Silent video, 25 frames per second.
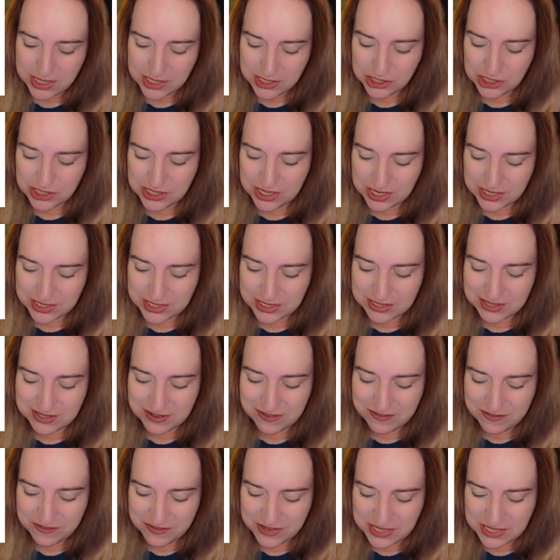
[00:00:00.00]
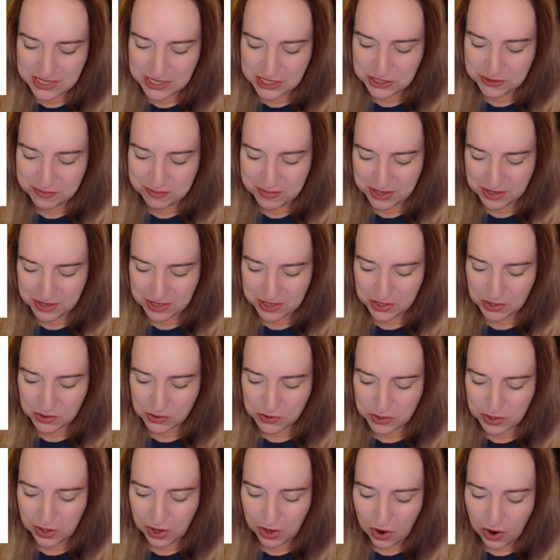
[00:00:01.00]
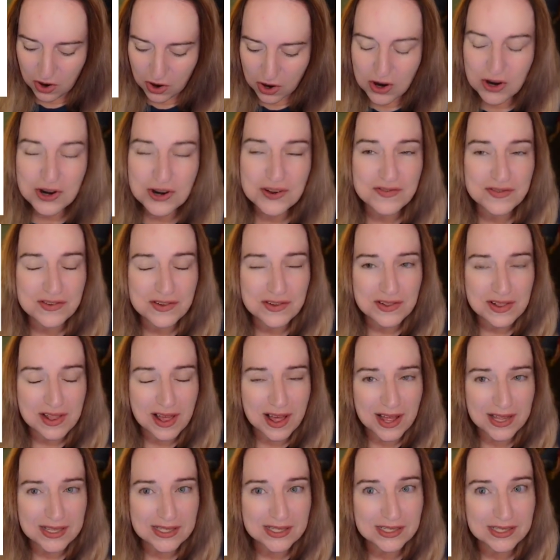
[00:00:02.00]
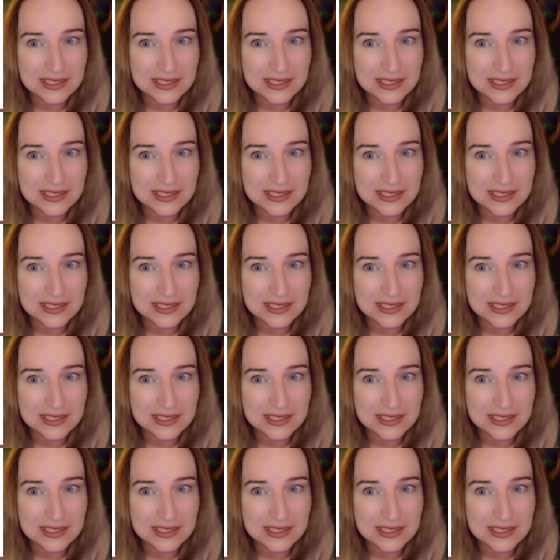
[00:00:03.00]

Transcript: She got this vintage marigold carnival glass